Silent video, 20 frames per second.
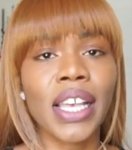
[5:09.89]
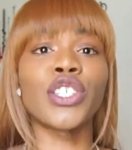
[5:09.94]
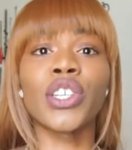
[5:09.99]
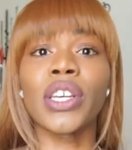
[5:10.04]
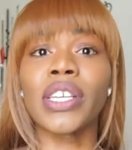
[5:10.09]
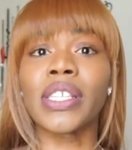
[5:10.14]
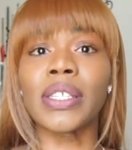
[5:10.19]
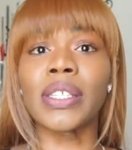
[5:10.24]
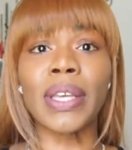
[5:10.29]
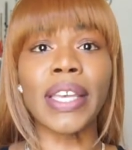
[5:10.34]

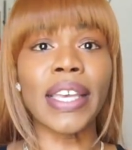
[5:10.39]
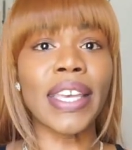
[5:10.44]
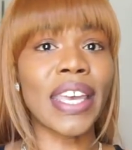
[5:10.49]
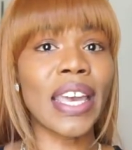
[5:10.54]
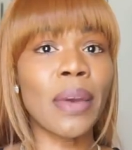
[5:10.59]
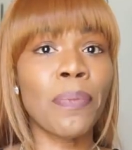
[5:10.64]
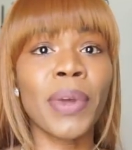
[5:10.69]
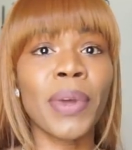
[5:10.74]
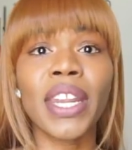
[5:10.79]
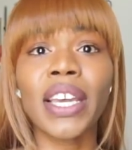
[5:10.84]
Just
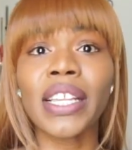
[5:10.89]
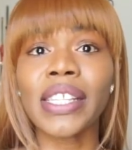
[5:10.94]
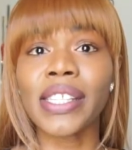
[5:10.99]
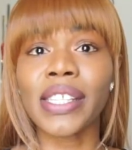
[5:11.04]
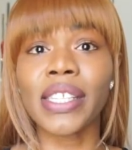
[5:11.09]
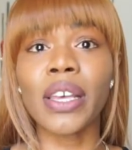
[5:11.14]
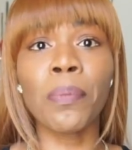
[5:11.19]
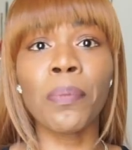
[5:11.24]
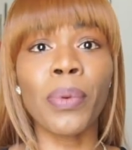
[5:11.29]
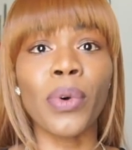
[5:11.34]
keeping it
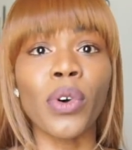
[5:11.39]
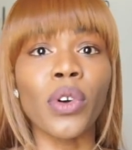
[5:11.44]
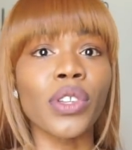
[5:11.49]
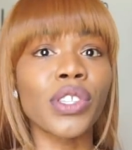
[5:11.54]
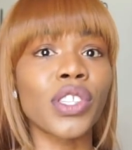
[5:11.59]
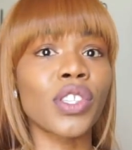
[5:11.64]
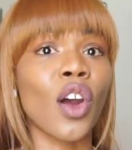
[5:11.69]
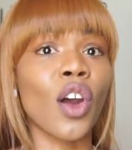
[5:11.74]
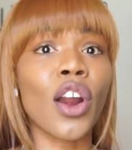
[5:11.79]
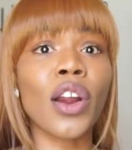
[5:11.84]
simple.
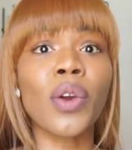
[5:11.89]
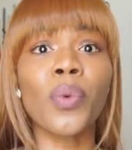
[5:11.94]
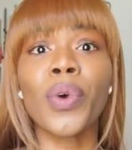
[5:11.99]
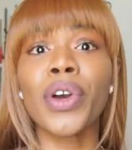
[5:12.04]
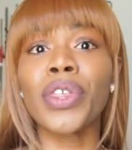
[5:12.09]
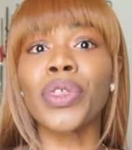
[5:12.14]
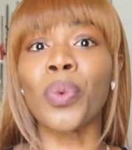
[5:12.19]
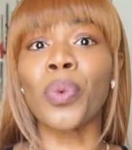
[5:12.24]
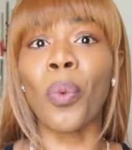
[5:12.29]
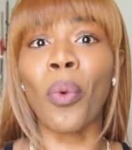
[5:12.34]
Start
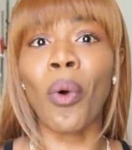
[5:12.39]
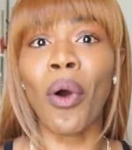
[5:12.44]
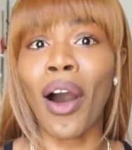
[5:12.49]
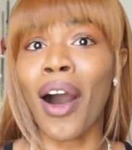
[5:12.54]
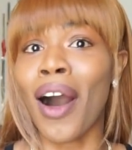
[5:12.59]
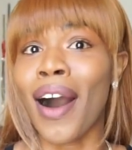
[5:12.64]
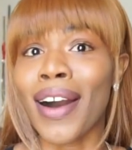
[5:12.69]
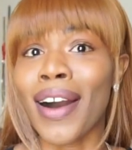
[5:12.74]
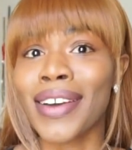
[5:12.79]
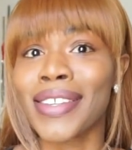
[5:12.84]
with
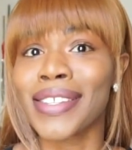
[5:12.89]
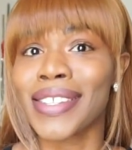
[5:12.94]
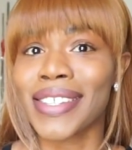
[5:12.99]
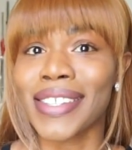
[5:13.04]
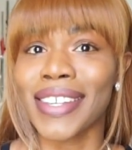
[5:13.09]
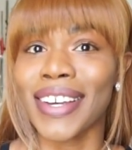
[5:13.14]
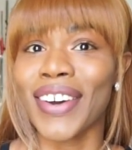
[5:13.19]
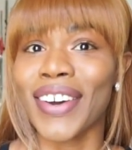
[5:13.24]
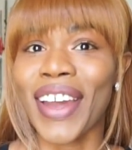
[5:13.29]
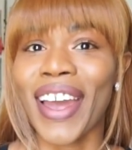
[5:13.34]

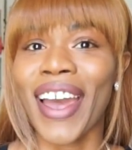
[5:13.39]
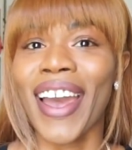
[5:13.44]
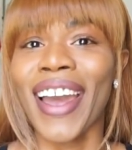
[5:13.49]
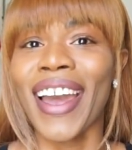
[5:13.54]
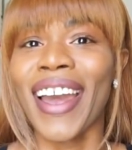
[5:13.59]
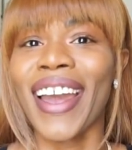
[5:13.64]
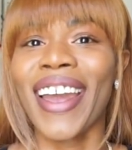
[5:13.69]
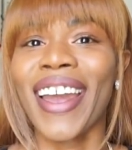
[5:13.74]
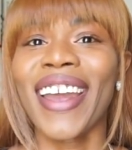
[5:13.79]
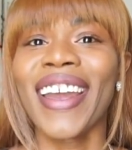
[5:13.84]
walks,
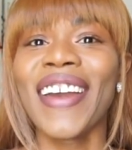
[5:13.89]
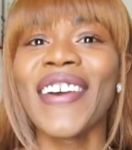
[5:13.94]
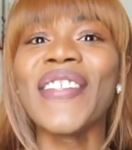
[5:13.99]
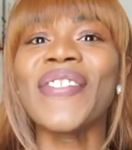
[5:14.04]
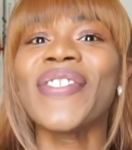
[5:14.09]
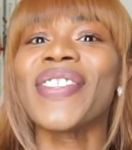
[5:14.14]
okay?